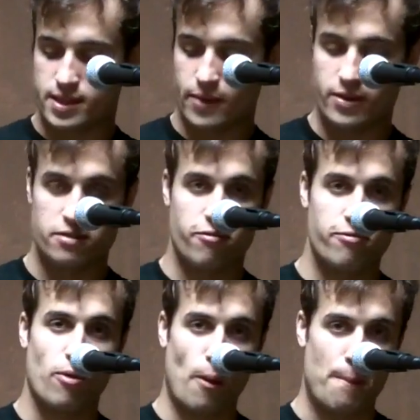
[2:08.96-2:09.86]
a series of
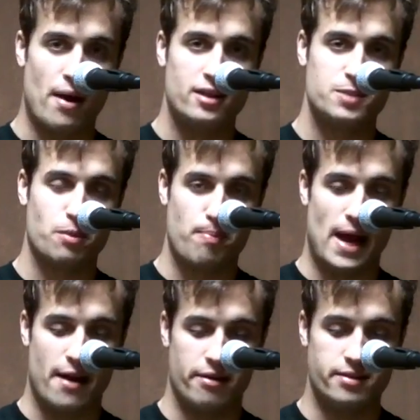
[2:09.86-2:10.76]
4 possible
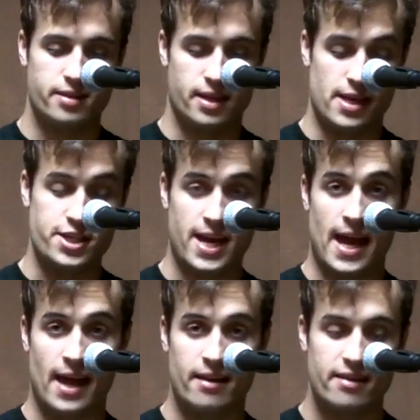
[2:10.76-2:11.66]
patterns in each
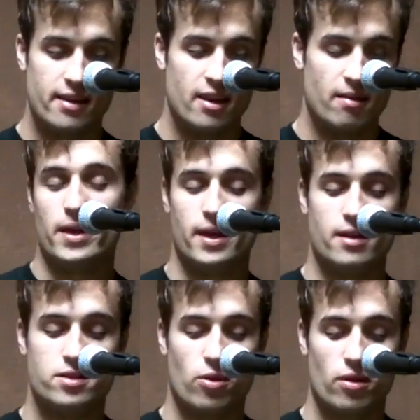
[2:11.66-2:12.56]
hand,
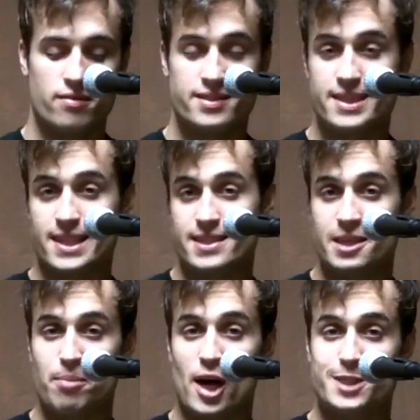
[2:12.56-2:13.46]
making a total of
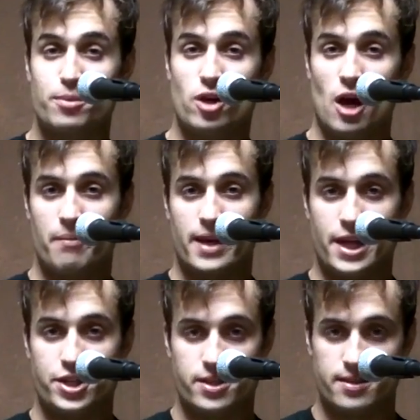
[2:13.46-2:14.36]
16 possible
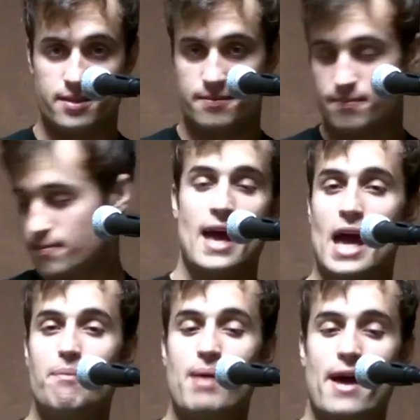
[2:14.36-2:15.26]
combinations. The
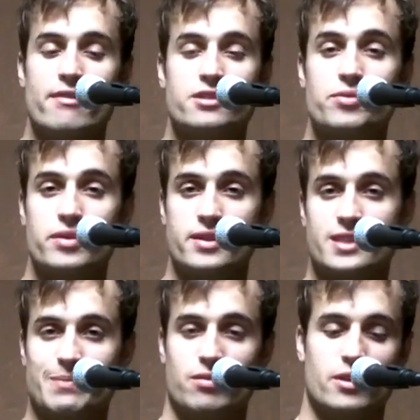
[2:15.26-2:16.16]
hand patterns are really
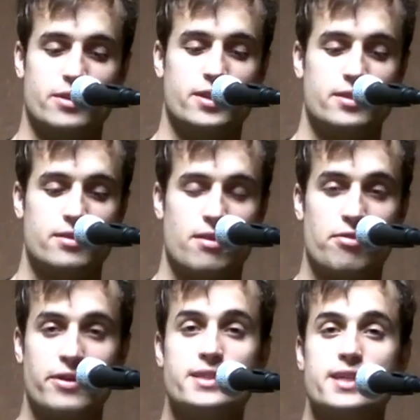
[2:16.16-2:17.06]
simple. They're just
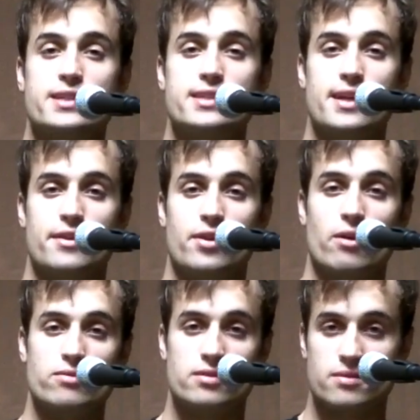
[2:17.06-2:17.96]
3/16
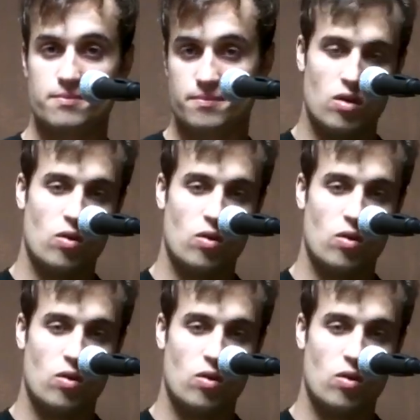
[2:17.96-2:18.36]
notes.